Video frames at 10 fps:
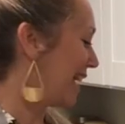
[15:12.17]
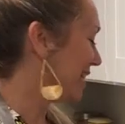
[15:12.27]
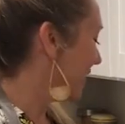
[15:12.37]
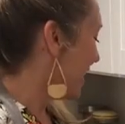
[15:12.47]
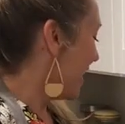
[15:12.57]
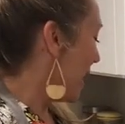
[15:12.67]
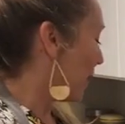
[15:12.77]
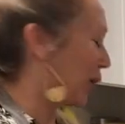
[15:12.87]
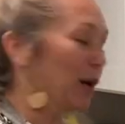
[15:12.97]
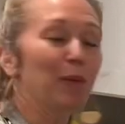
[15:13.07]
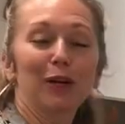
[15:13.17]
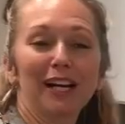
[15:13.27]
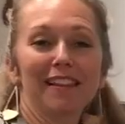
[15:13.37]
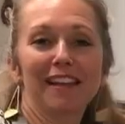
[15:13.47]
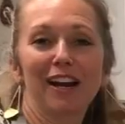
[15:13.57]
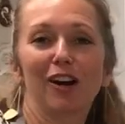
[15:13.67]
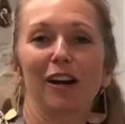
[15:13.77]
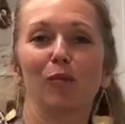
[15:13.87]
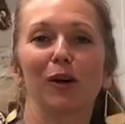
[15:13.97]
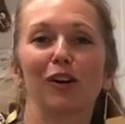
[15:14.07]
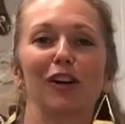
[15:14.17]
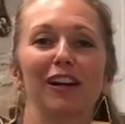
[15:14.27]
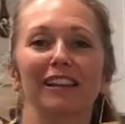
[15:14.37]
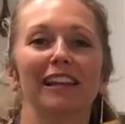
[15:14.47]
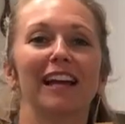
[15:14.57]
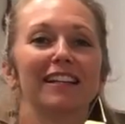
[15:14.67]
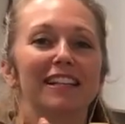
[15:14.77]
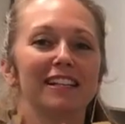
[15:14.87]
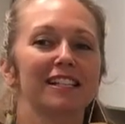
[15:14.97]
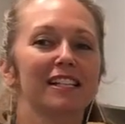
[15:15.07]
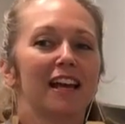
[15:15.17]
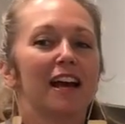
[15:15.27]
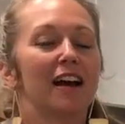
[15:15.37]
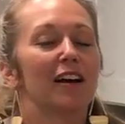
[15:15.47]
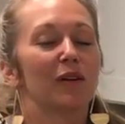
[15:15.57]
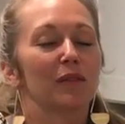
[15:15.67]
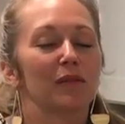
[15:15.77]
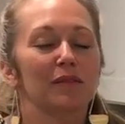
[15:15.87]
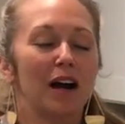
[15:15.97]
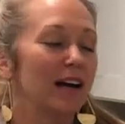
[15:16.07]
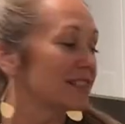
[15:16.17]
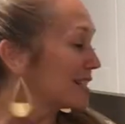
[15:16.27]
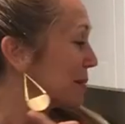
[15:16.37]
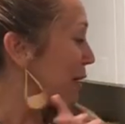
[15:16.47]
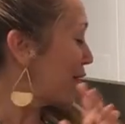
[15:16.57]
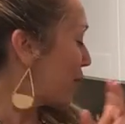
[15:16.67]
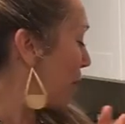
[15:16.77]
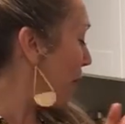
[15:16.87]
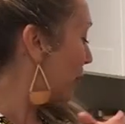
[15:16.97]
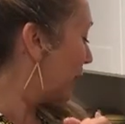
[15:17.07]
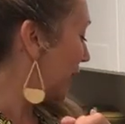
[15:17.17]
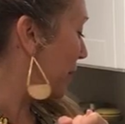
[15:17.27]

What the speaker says: end, and we're gonna put it in there, and we are gonna let this simmer for probably